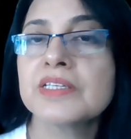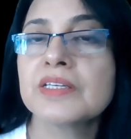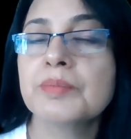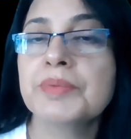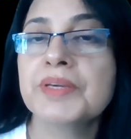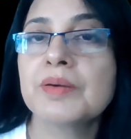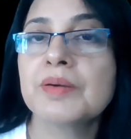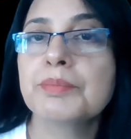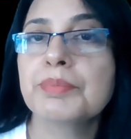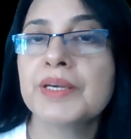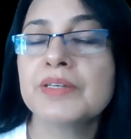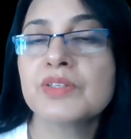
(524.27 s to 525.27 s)
It will be
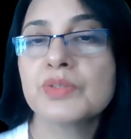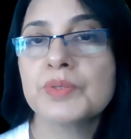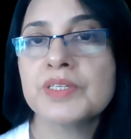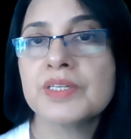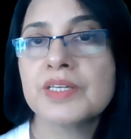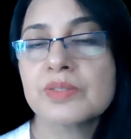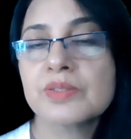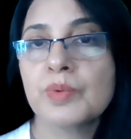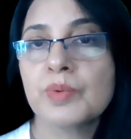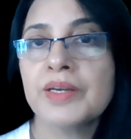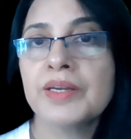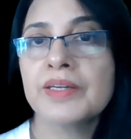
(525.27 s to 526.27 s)
compared to index
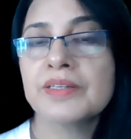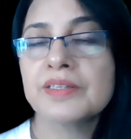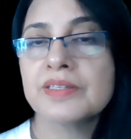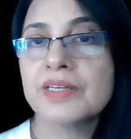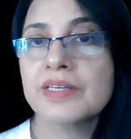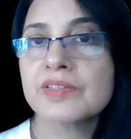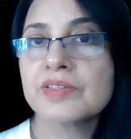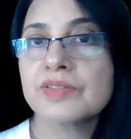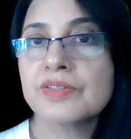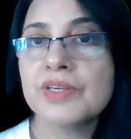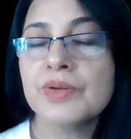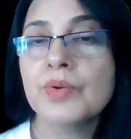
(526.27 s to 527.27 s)
1 and index
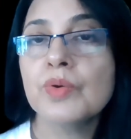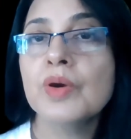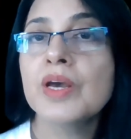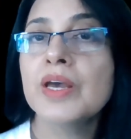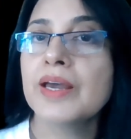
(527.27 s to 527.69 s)
0